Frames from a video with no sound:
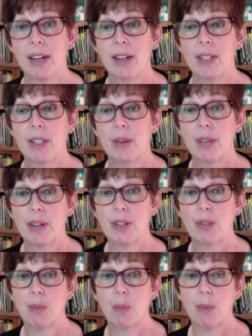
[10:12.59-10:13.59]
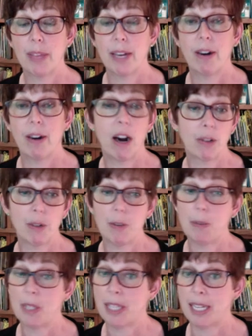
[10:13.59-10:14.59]
So there are
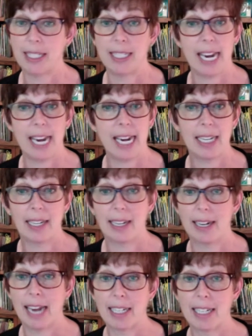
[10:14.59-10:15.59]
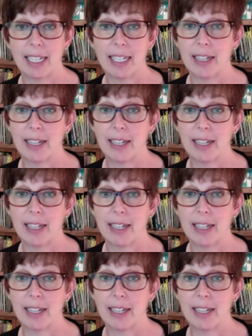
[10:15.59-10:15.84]
groups that stay connected.